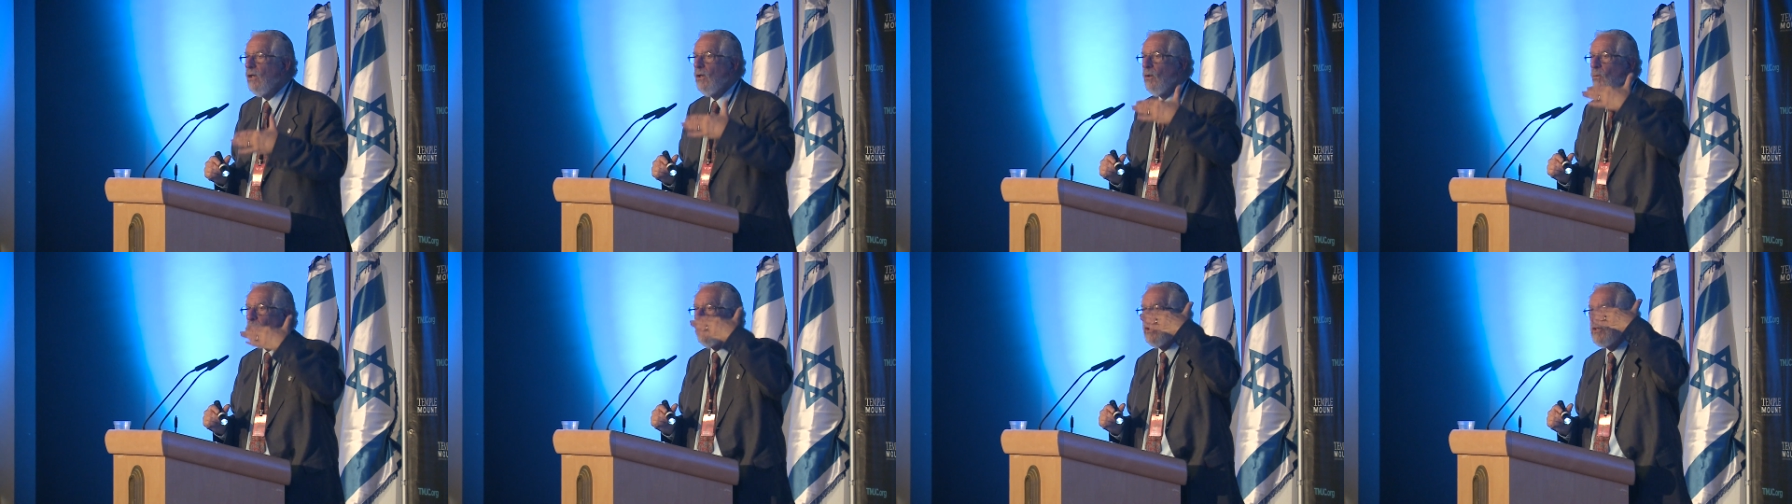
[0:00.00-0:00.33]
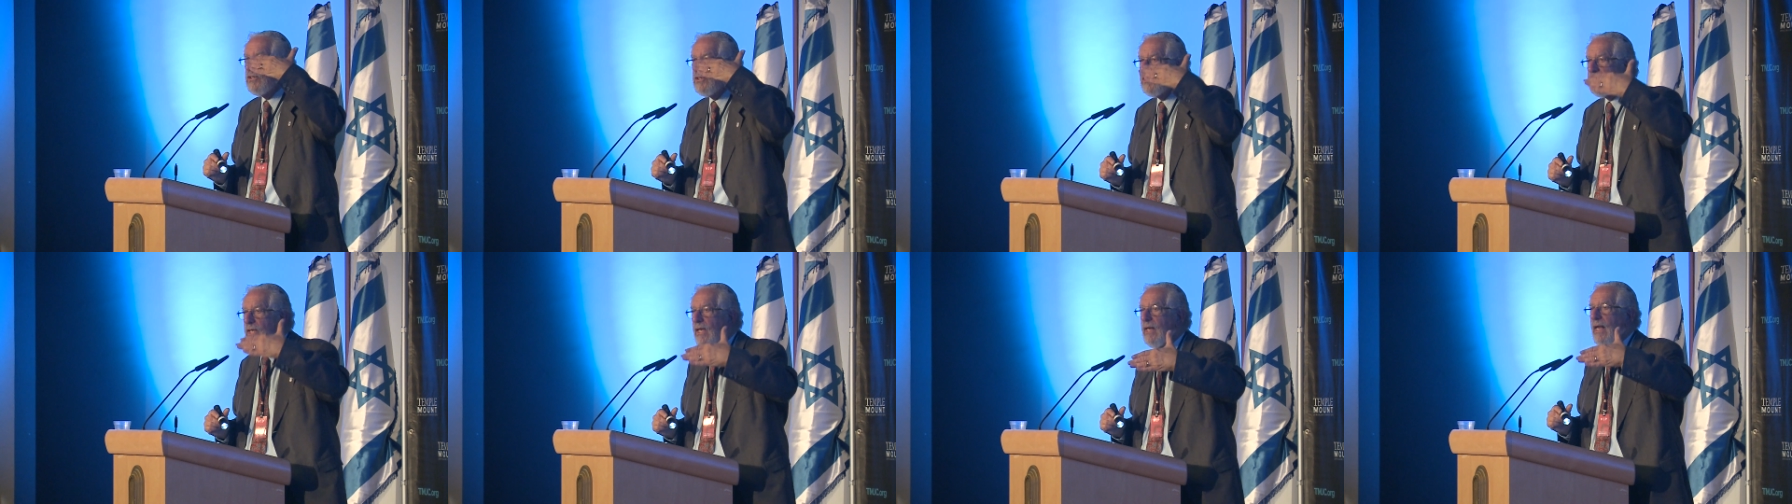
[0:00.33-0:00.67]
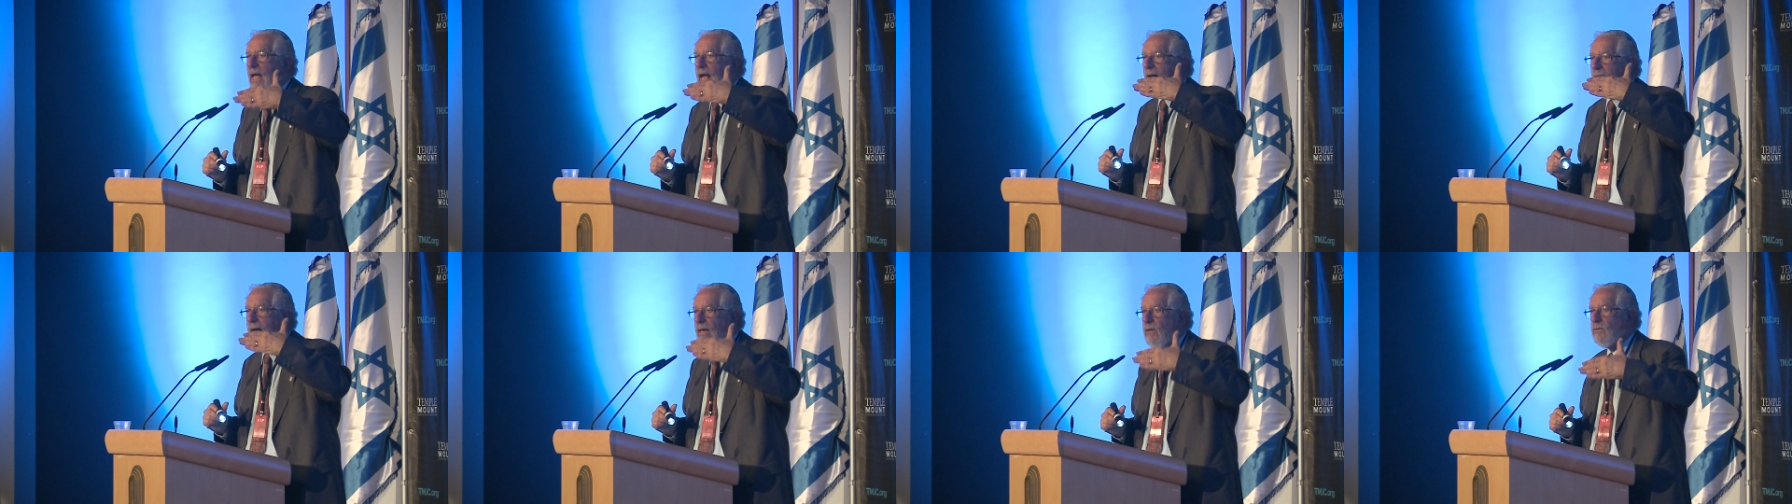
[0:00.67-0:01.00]
which set
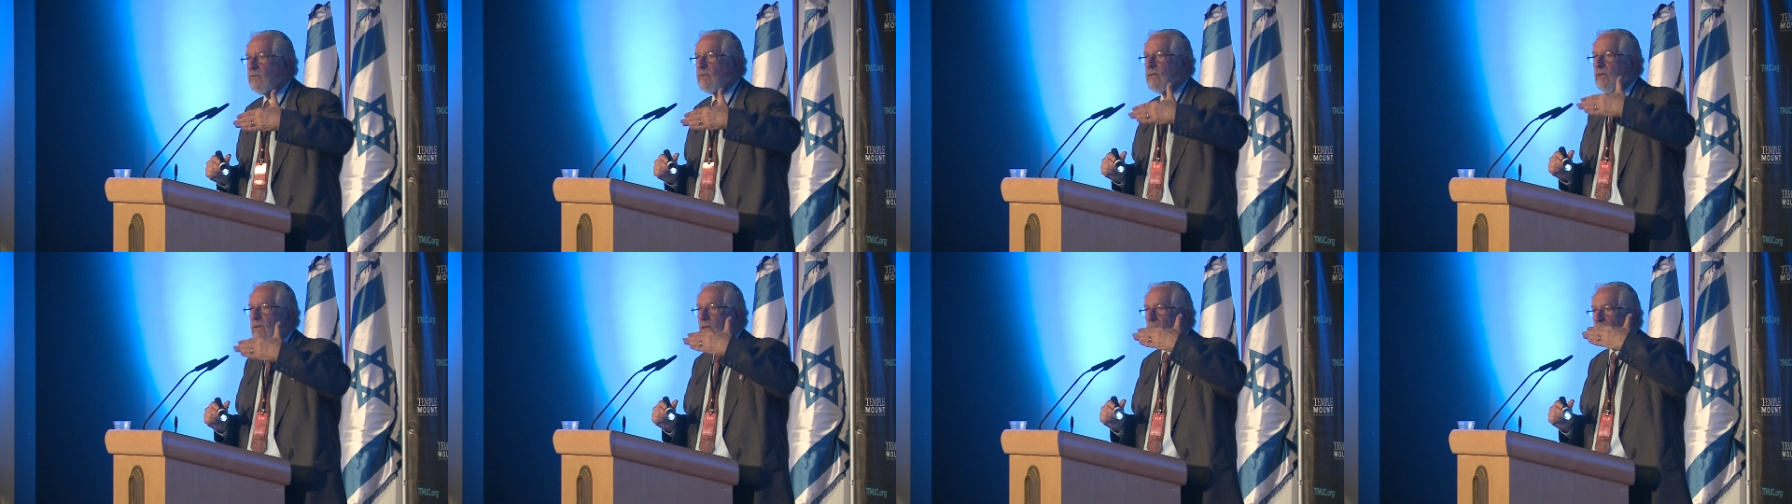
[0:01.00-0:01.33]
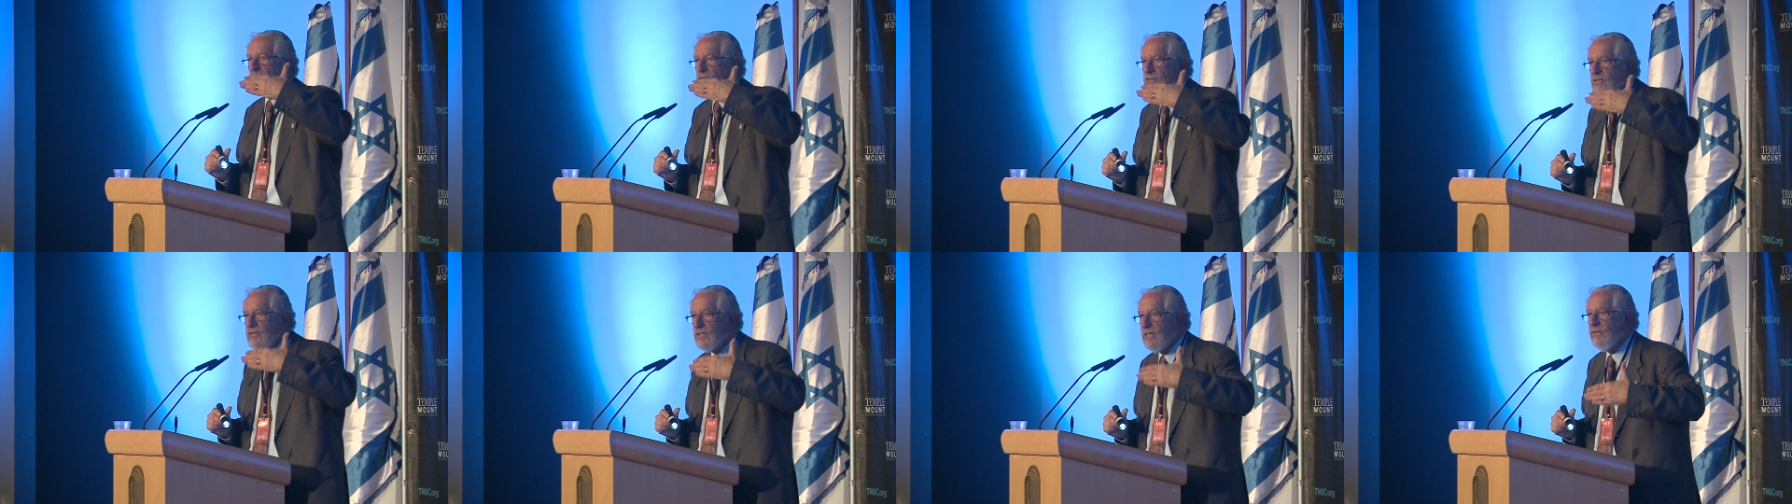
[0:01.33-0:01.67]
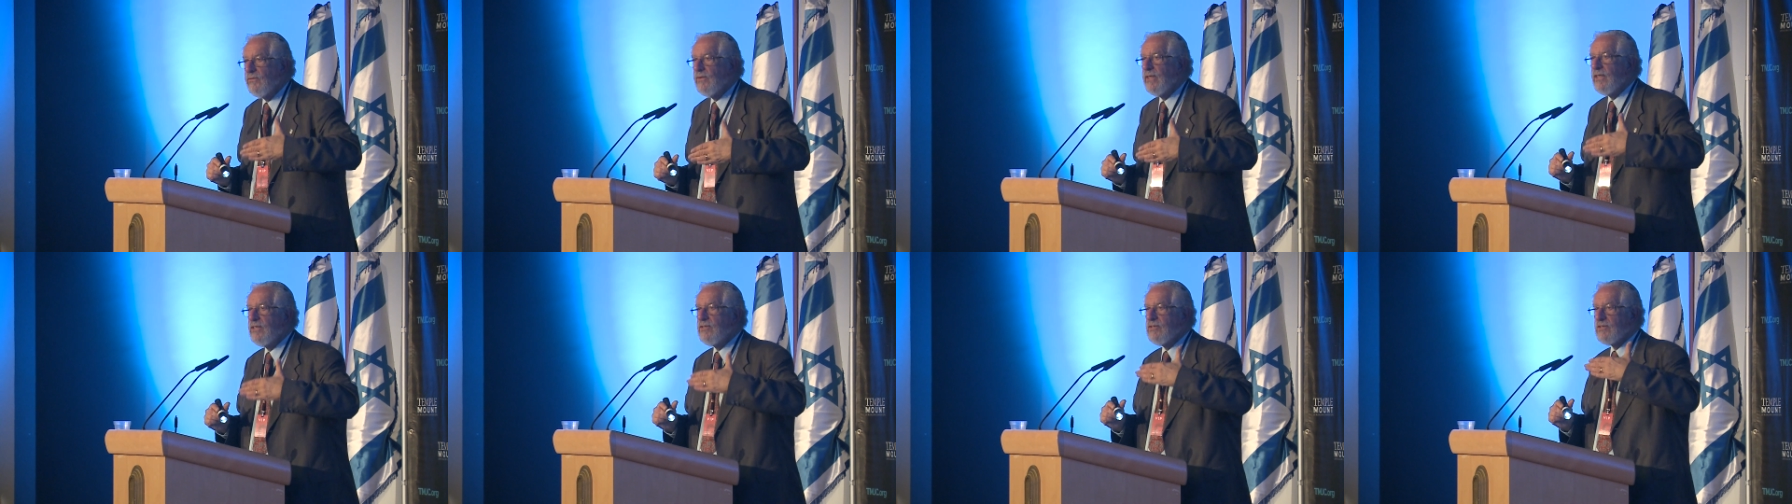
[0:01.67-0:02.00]
out a
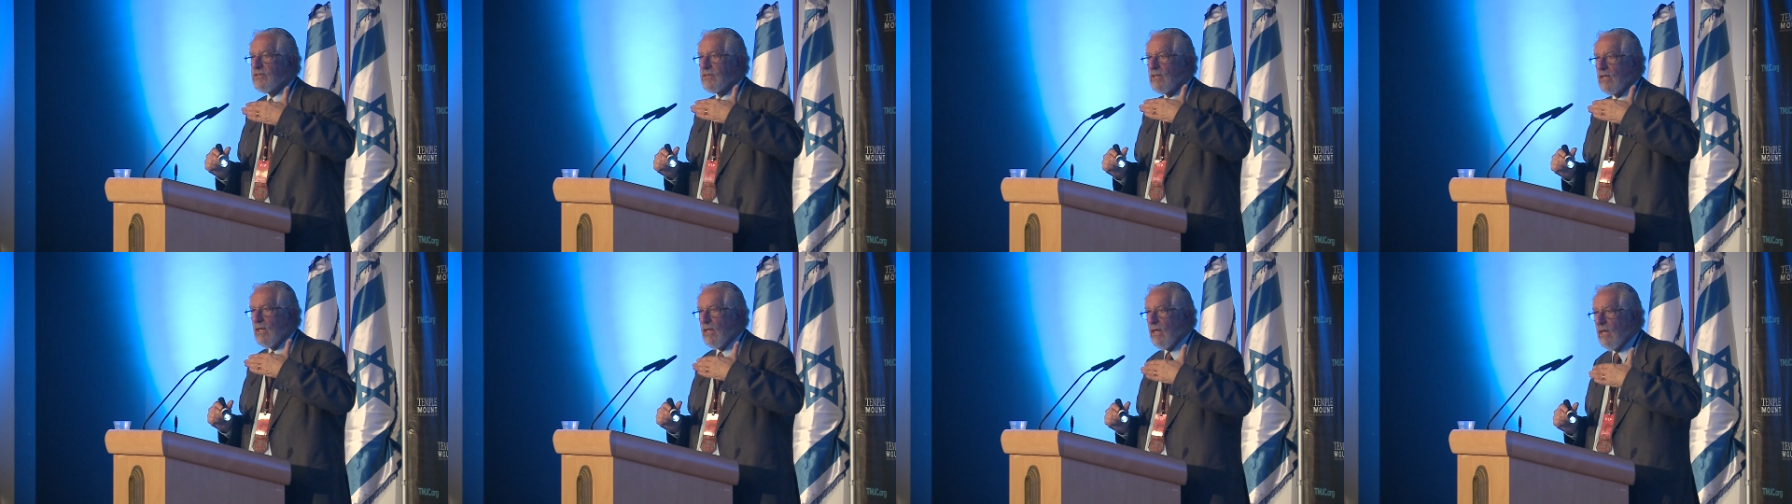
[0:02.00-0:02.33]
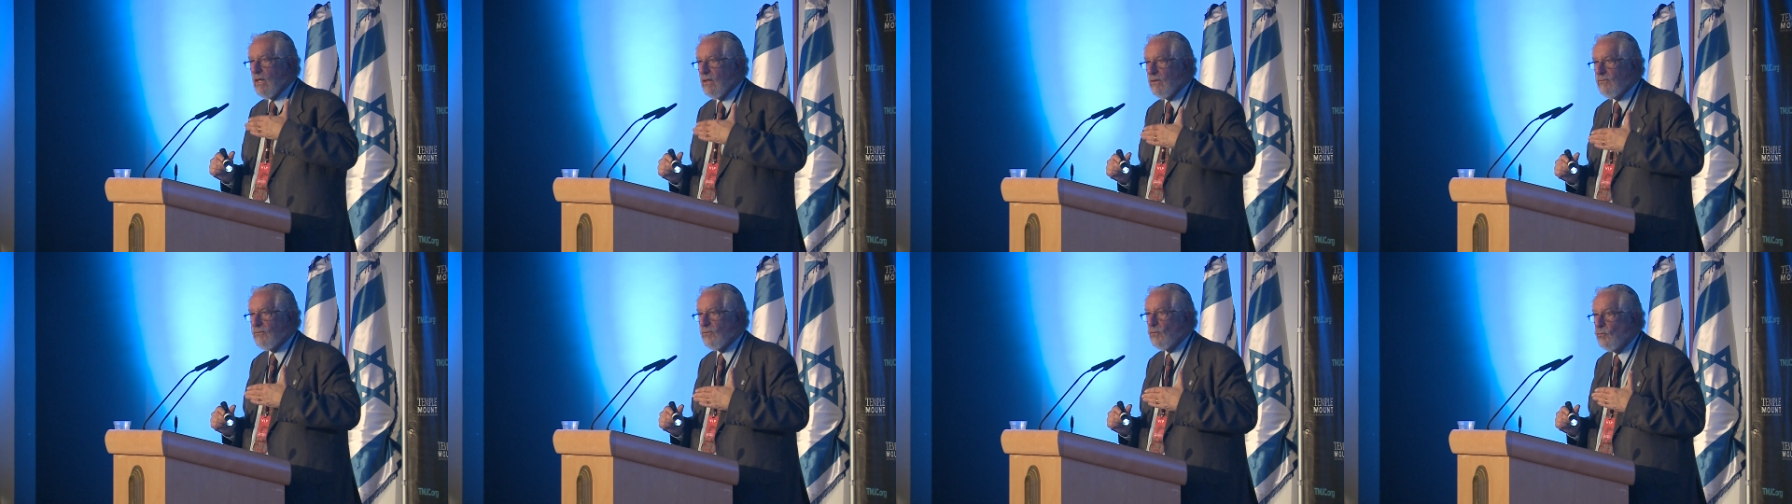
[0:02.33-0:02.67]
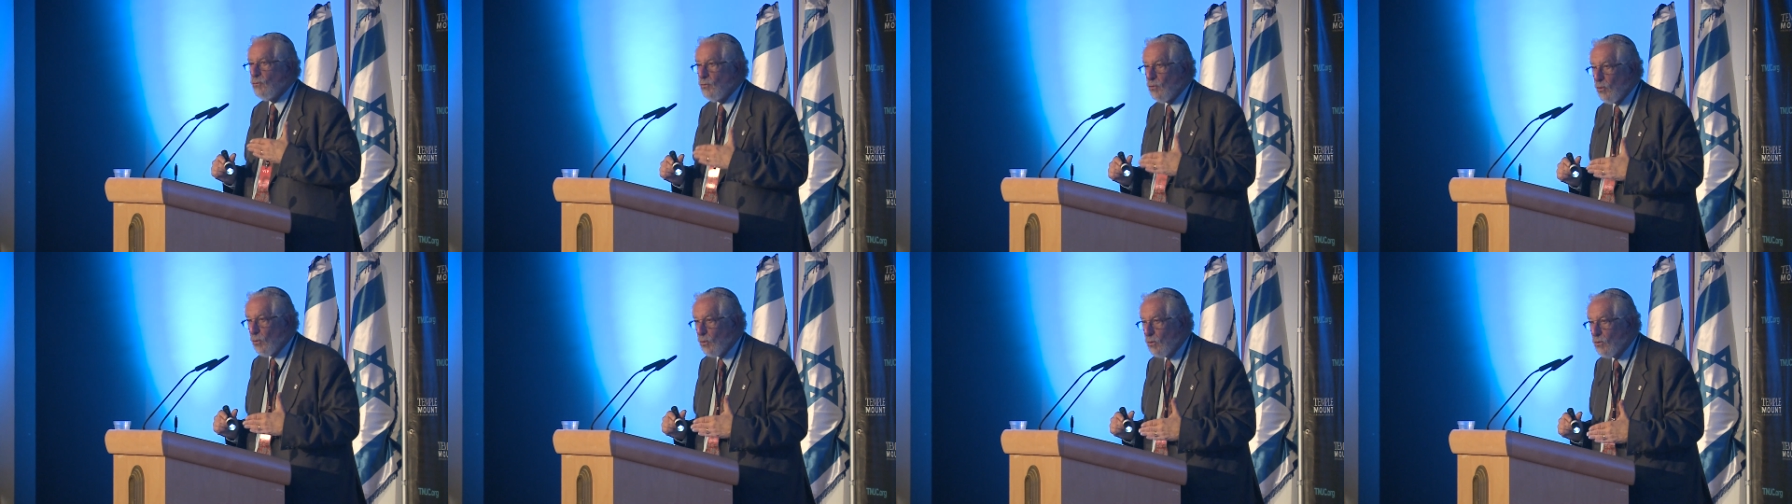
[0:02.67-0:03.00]
series of
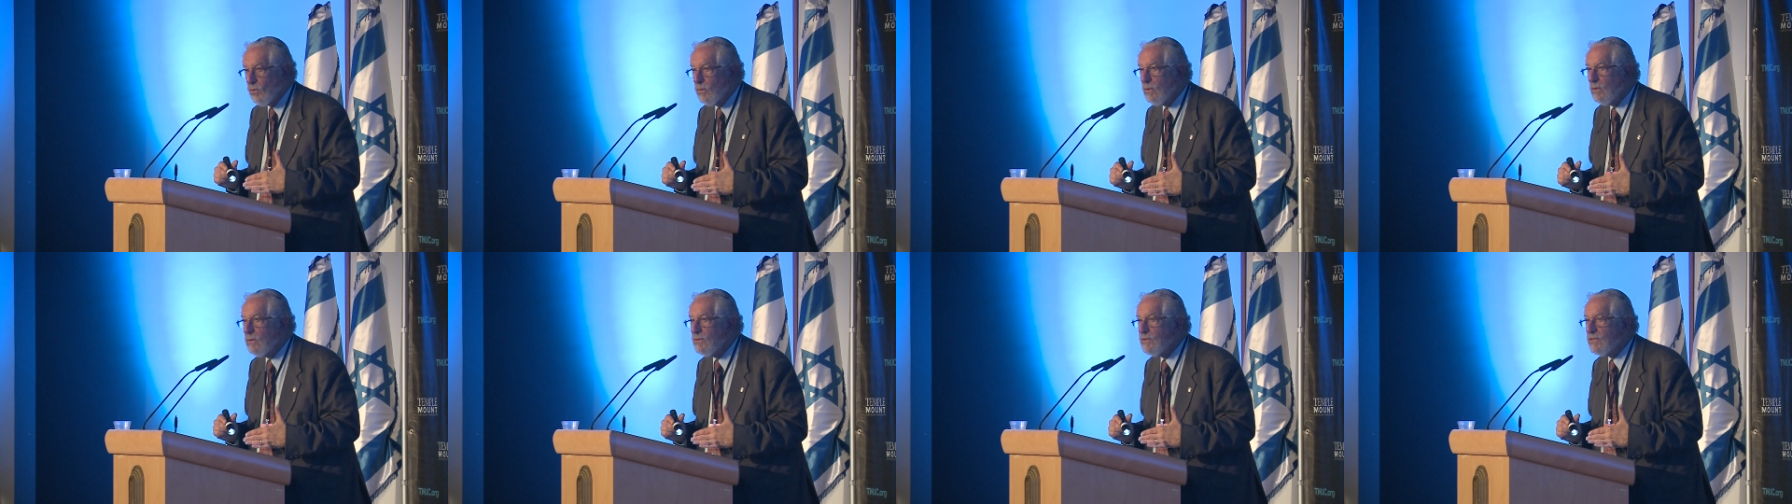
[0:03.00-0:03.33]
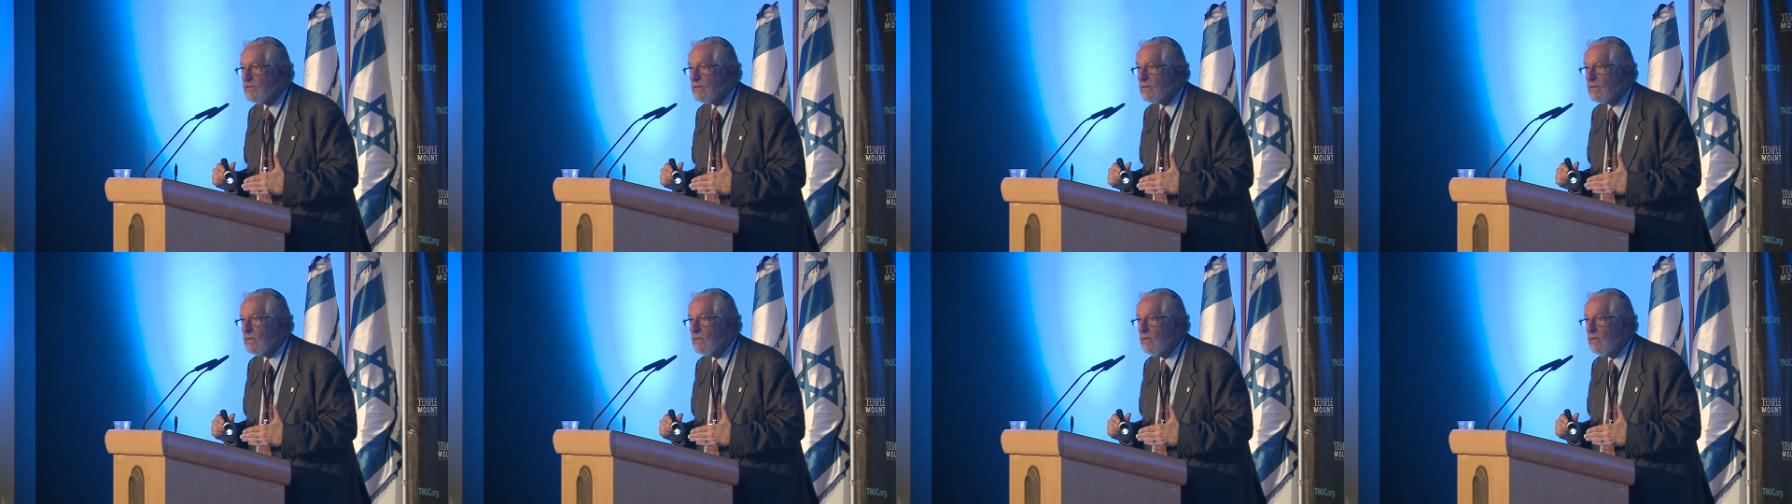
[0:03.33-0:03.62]
rules.